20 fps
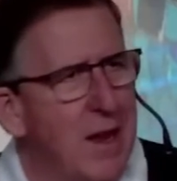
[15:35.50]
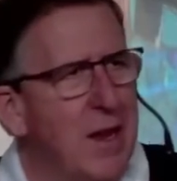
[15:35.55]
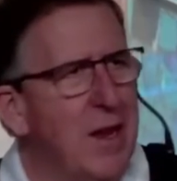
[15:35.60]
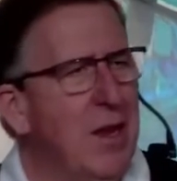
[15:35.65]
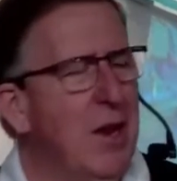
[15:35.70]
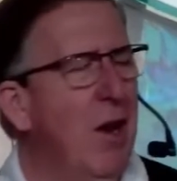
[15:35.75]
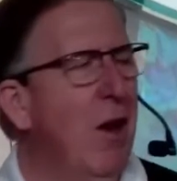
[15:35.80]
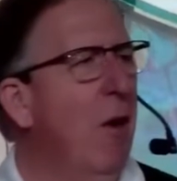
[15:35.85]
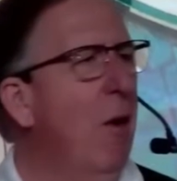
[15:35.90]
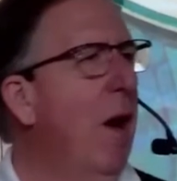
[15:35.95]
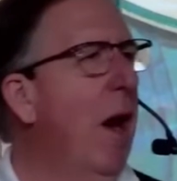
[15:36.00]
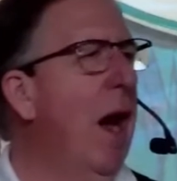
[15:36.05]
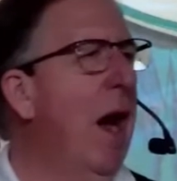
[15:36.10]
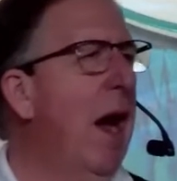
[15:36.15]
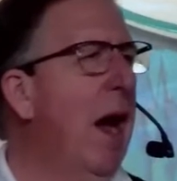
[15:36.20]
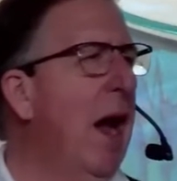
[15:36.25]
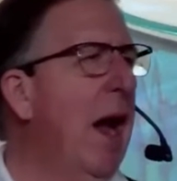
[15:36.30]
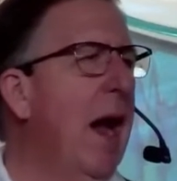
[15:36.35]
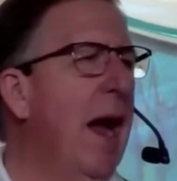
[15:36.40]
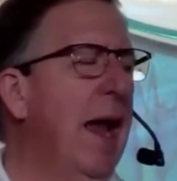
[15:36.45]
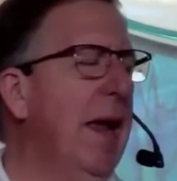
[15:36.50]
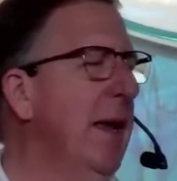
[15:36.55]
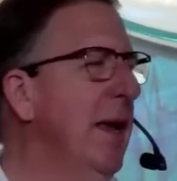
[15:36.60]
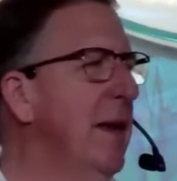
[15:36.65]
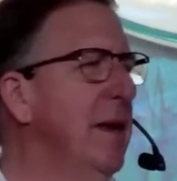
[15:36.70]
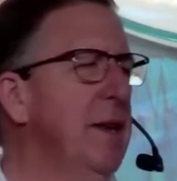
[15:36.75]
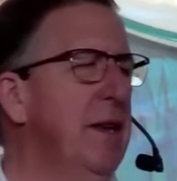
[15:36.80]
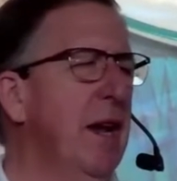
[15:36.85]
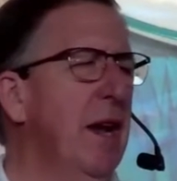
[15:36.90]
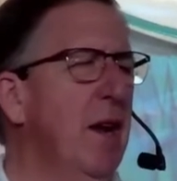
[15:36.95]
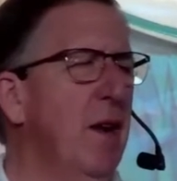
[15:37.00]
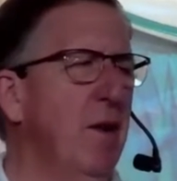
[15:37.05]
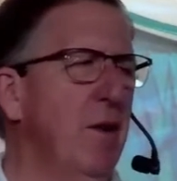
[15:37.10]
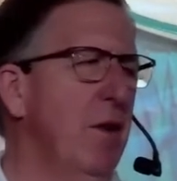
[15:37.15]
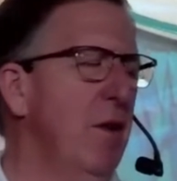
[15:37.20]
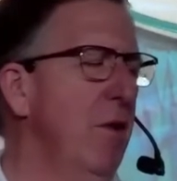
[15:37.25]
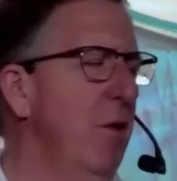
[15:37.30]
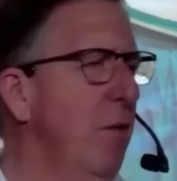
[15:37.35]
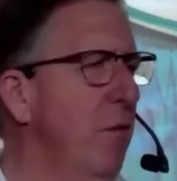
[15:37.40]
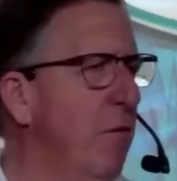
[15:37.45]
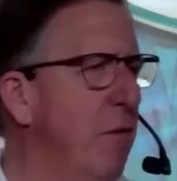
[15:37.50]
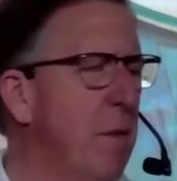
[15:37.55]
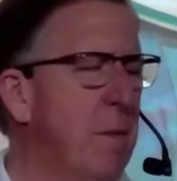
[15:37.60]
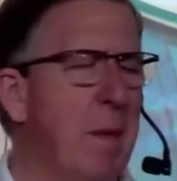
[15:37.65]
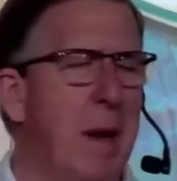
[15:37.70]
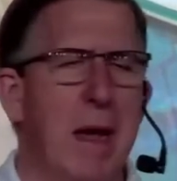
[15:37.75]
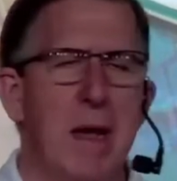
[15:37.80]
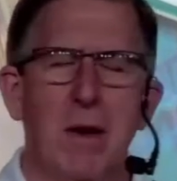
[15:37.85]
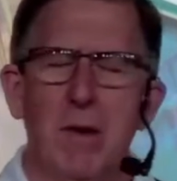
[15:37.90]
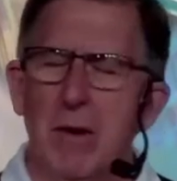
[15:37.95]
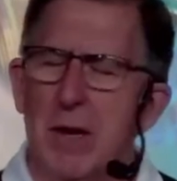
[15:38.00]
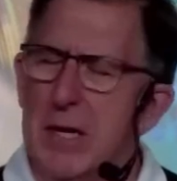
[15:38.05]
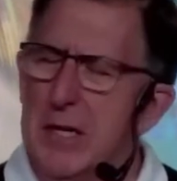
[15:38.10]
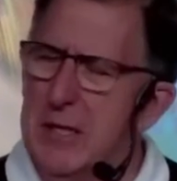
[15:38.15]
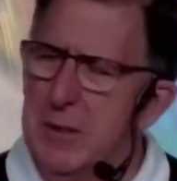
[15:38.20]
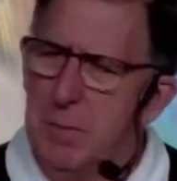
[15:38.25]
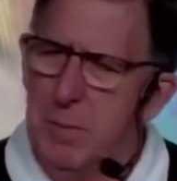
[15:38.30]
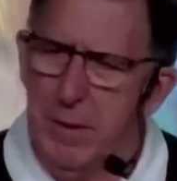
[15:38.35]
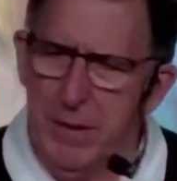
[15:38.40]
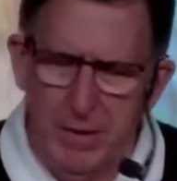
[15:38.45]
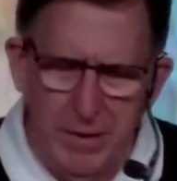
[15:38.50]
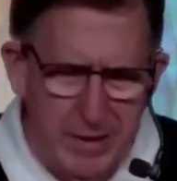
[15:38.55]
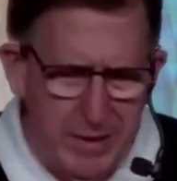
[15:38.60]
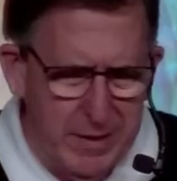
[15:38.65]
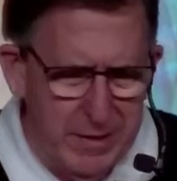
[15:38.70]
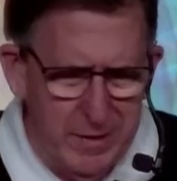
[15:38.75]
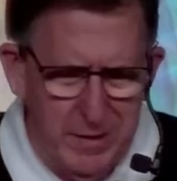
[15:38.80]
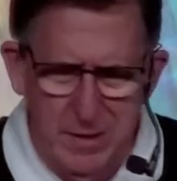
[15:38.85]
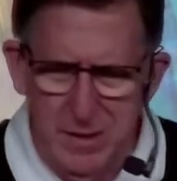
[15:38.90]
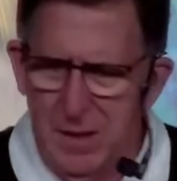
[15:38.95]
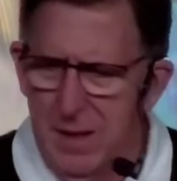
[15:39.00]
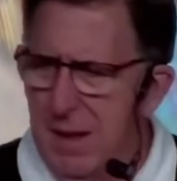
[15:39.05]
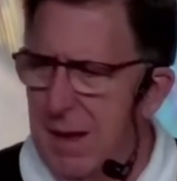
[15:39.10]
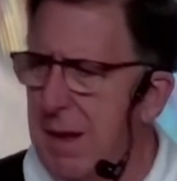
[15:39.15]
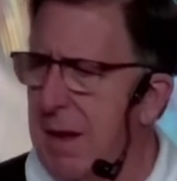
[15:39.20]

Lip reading: You know, I can tell you from my own experience,